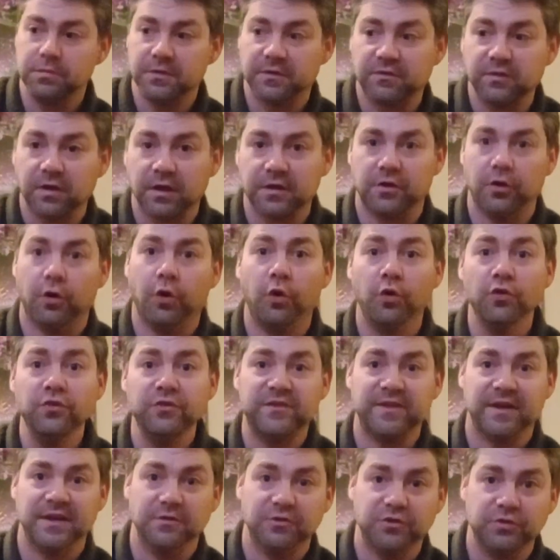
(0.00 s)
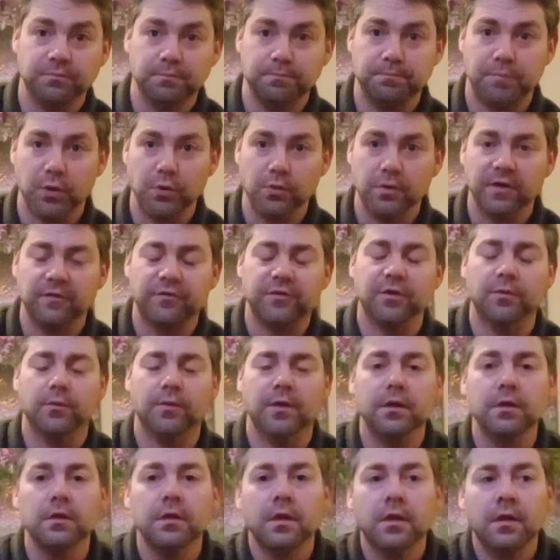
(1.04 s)
it's like a hunting boot, if you
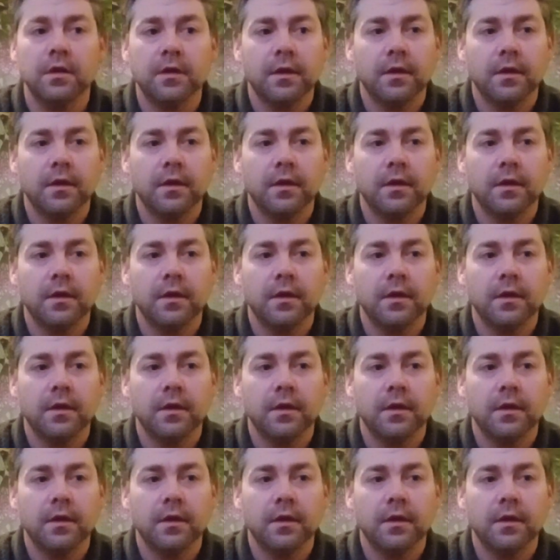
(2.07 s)
will,